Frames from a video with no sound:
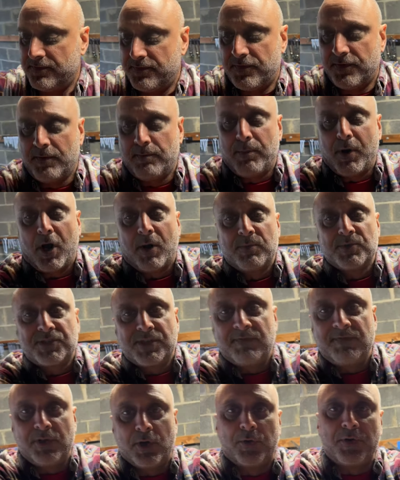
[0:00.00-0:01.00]
for Barber
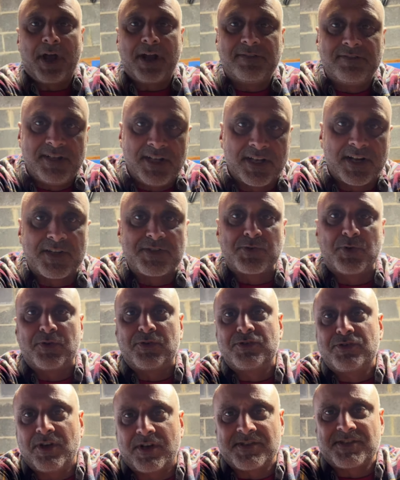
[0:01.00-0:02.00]
CVO 19, I saw
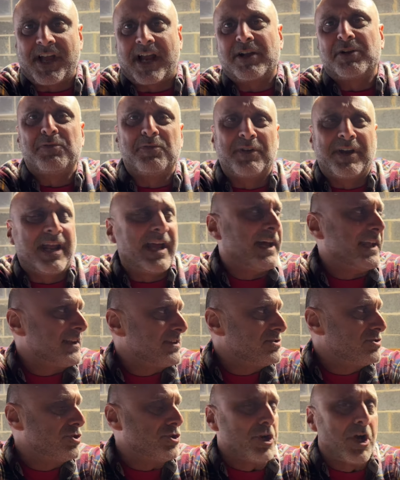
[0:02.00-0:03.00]
Cycle
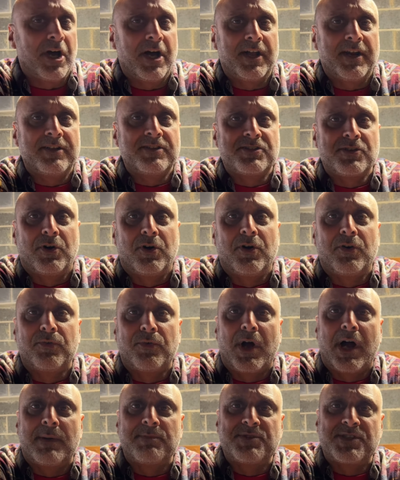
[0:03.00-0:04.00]
Fanatics, John, I saw
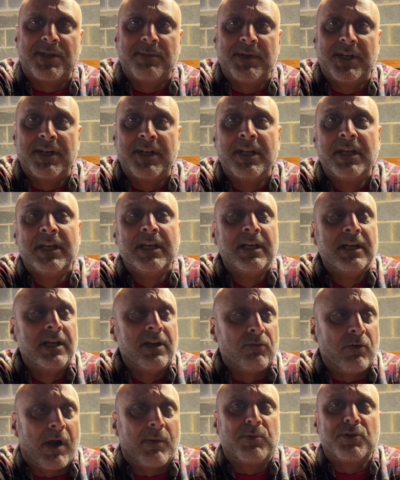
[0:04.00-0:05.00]
Rob Simmons,
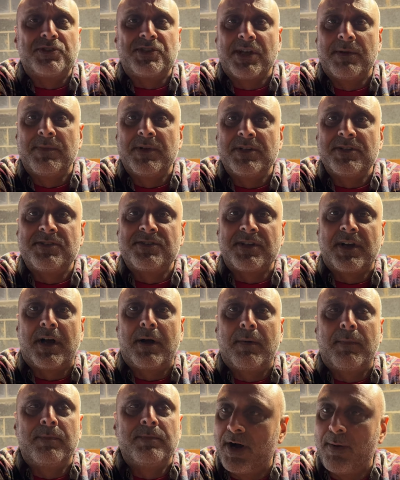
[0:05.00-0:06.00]
Robert Simmons,
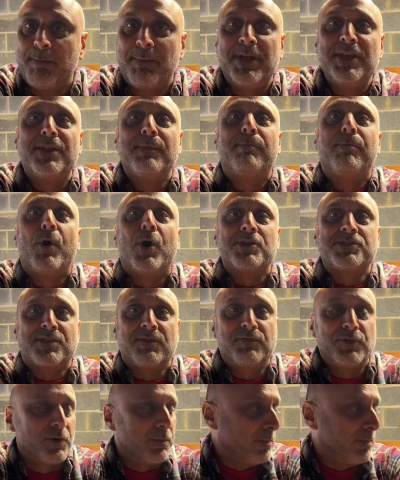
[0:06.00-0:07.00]
uh, Be the Boss of Your